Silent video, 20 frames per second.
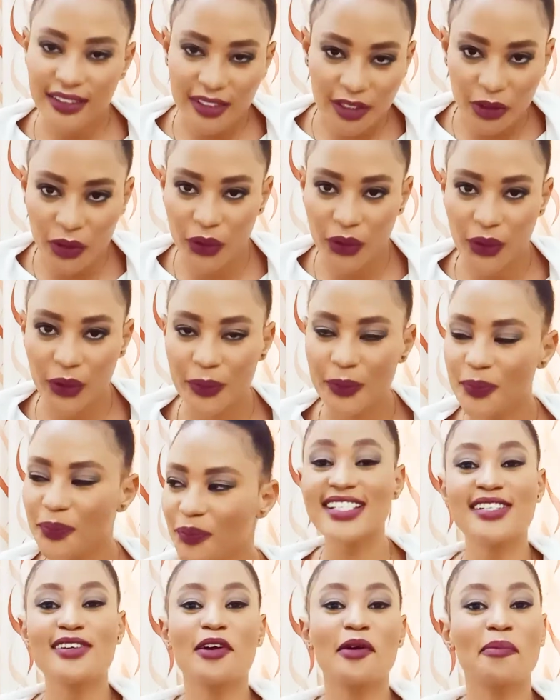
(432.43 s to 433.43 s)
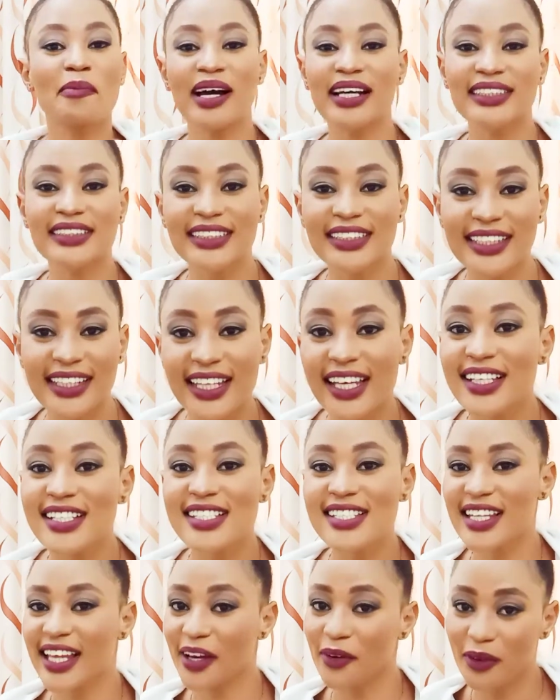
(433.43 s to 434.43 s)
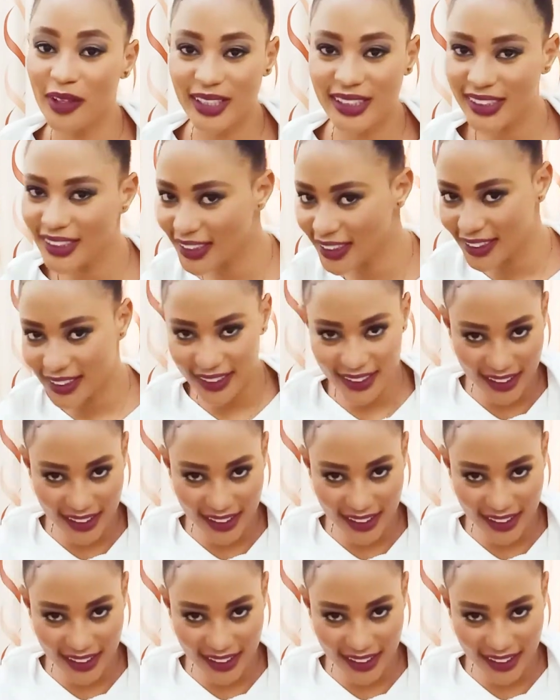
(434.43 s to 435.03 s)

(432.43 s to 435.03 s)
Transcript: you know, these romantic things they watch